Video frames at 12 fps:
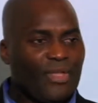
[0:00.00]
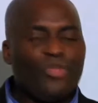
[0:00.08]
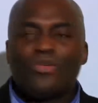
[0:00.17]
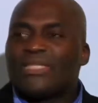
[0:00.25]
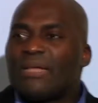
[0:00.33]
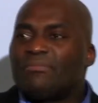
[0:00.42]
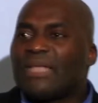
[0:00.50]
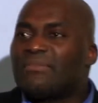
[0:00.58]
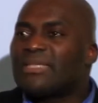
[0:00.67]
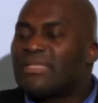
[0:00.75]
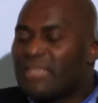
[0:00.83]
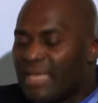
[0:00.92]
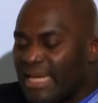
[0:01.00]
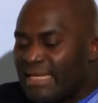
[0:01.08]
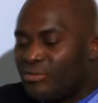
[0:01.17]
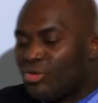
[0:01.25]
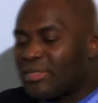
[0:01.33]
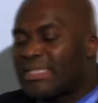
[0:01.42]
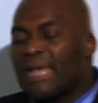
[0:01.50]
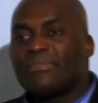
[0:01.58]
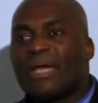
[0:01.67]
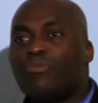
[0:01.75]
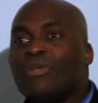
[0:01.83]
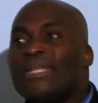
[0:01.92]
You know, sometimes it's those times
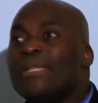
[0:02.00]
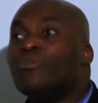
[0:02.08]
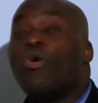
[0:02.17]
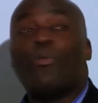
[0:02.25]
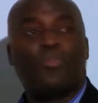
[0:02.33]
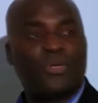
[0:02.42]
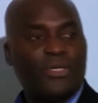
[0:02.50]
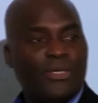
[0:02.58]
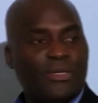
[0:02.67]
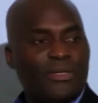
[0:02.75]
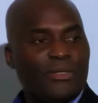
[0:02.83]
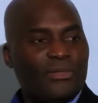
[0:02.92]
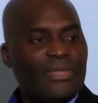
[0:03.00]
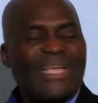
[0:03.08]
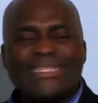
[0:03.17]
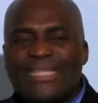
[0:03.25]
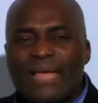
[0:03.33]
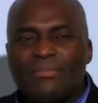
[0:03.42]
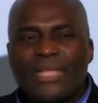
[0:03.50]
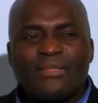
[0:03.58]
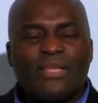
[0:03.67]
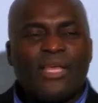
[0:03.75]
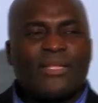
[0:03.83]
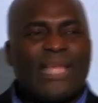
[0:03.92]
that we need hope. That time
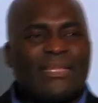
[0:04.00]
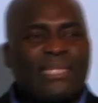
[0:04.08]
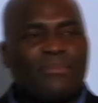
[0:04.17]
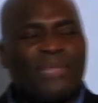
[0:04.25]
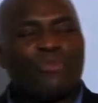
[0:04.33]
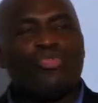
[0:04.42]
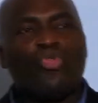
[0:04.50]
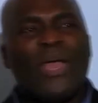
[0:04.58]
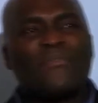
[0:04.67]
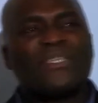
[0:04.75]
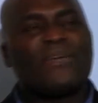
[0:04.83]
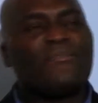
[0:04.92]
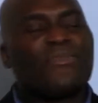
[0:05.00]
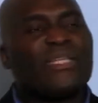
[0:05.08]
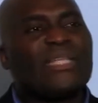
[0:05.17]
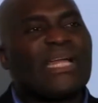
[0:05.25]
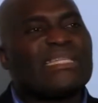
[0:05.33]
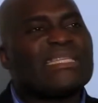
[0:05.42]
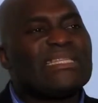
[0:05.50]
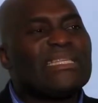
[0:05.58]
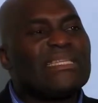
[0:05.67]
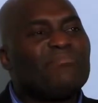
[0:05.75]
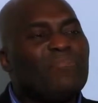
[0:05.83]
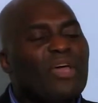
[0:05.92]
that you have something that
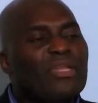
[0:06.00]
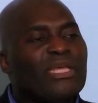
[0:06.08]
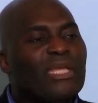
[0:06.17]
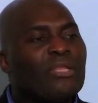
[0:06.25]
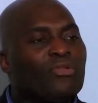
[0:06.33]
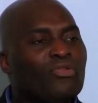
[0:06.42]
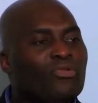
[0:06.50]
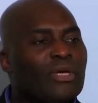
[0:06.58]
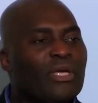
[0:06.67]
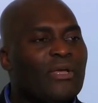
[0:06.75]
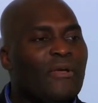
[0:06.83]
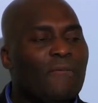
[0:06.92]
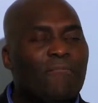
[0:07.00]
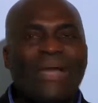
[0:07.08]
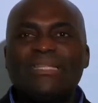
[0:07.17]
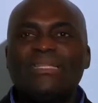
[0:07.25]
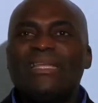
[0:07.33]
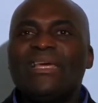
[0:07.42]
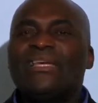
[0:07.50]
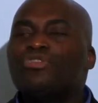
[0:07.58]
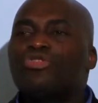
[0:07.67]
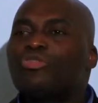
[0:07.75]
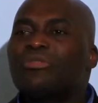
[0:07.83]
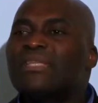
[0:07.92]
is burning in you, but the
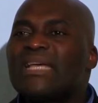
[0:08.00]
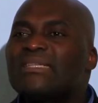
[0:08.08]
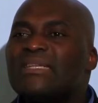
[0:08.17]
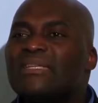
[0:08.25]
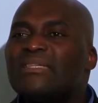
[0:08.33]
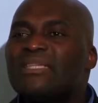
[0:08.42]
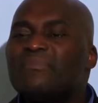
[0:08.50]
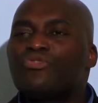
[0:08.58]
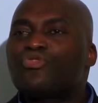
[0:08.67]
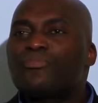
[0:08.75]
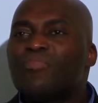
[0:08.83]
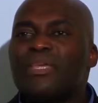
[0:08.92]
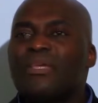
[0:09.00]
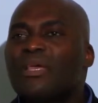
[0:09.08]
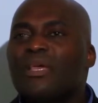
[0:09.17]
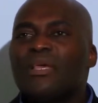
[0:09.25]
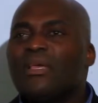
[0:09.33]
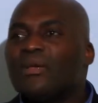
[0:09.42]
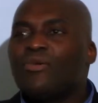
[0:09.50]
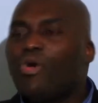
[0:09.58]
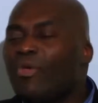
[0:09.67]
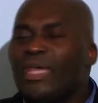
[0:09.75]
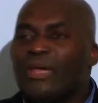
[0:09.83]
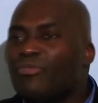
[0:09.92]
result doesn't seem to be
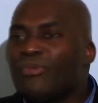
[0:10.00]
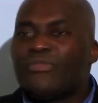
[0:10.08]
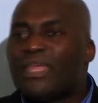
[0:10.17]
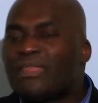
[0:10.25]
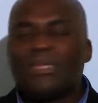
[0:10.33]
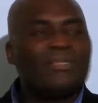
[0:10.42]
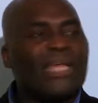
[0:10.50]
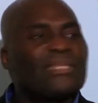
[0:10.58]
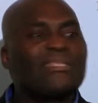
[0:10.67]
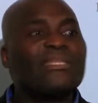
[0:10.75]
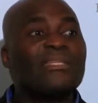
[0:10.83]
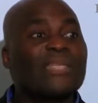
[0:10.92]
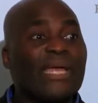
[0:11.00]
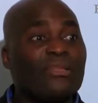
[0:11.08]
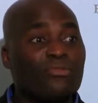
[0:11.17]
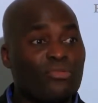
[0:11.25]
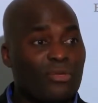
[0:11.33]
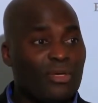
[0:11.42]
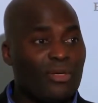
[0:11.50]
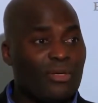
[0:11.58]
going with the thing that is inside you.